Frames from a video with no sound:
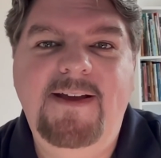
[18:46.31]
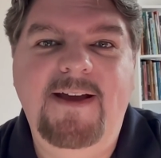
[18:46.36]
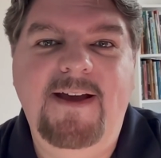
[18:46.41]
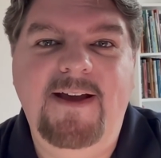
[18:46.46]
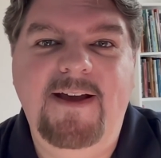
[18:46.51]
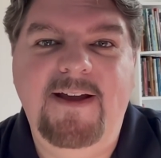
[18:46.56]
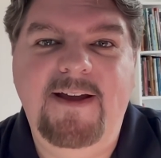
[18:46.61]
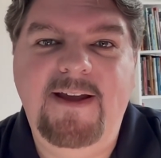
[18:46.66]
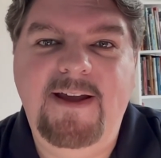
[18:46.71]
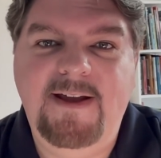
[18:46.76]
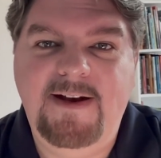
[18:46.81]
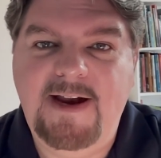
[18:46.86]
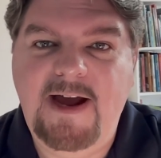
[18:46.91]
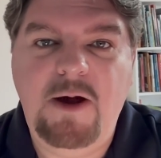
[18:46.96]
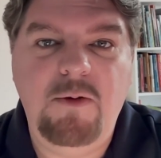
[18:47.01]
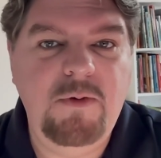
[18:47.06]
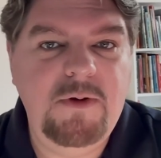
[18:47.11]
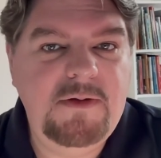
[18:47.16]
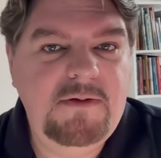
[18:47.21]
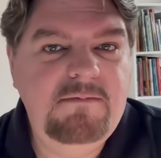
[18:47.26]
And
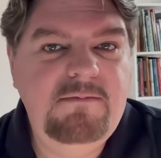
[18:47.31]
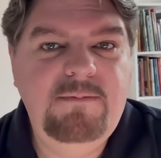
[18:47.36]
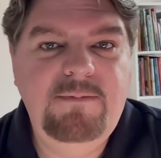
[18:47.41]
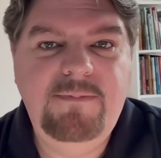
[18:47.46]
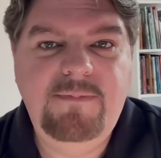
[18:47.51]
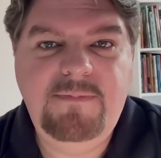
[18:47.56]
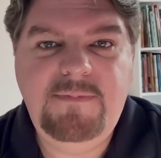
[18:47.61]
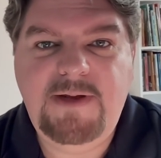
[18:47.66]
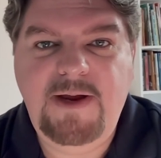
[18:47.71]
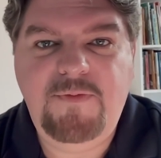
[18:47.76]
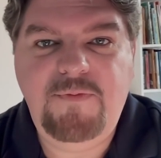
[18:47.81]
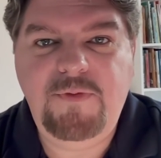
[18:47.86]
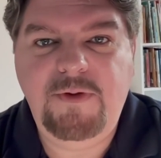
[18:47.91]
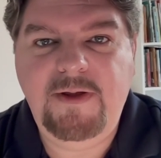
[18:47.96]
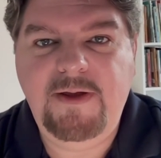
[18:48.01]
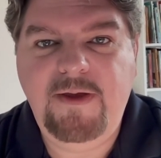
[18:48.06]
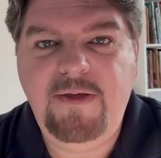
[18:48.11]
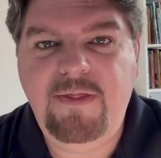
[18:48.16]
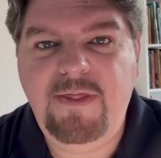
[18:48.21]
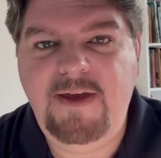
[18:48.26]
I would
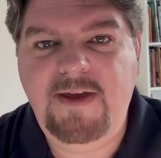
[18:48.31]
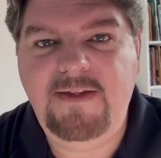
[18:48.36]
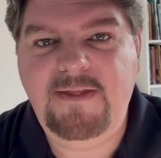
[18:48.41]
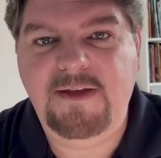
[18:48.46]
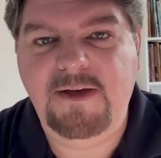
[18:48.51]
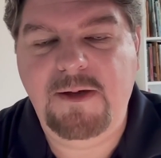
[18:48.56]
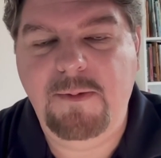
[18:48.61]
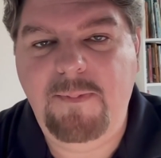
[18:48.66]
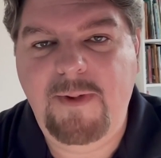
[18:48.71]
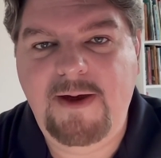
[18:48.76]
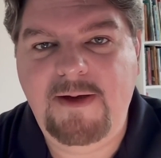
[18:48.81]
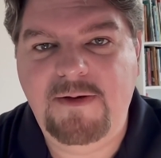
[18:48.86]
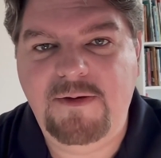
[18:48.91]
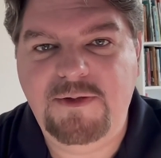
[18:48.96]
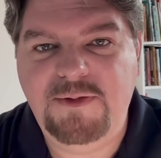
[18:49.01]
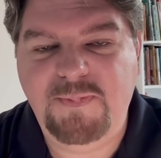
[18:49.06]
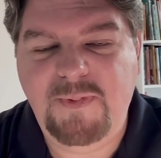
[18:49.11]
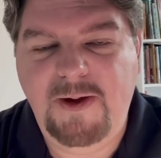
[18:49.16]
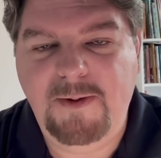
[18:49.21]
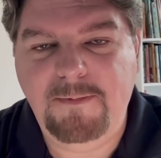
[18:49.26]
definitely thank the
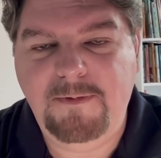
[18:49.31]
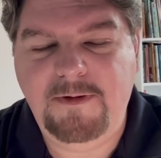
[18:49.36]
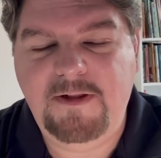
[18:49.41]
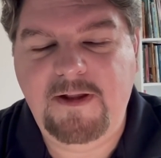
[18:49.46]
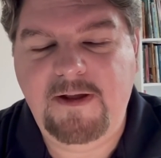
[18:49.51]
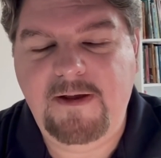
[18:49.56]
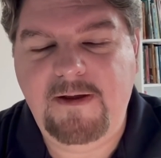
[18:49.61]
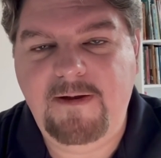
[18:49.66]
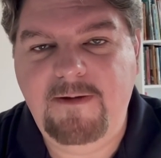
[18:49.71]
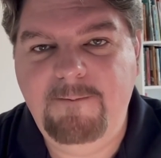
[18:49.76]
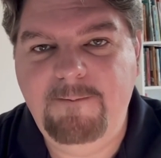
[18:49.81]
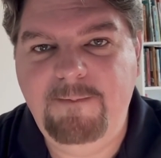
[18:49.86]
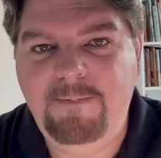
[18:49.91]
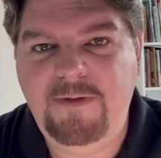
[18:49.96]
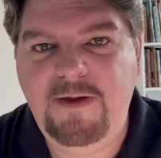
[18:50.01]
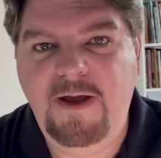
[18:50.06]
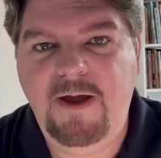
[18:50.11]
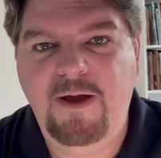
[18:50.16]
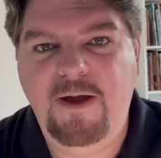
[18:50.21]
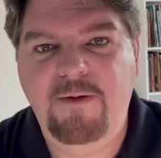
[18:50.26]
Commanders publicly
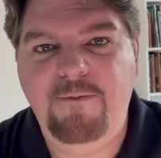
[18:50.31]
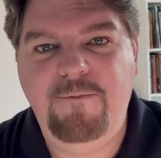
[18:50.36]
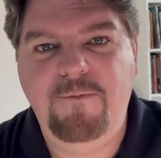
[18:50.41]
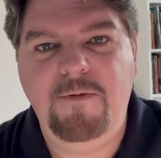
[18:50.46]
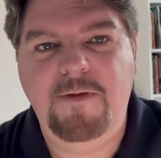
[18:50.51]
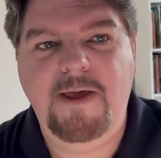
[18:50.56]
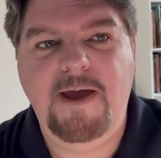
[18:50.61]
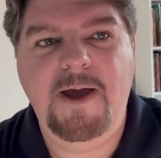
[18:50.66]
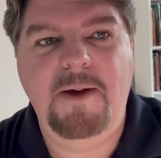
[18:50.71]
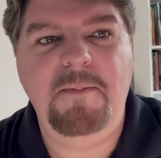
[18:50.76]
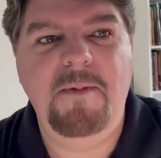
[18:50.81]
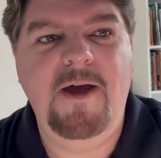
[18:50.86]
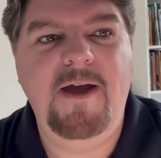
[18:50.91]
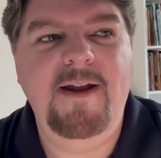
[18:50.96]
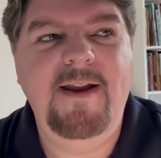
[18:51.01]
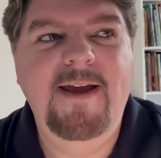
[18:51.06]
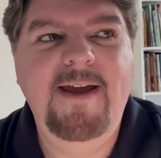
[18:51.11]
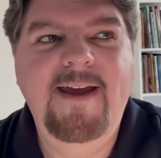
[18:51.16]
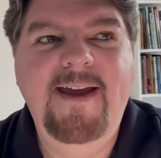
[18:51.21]
for that. But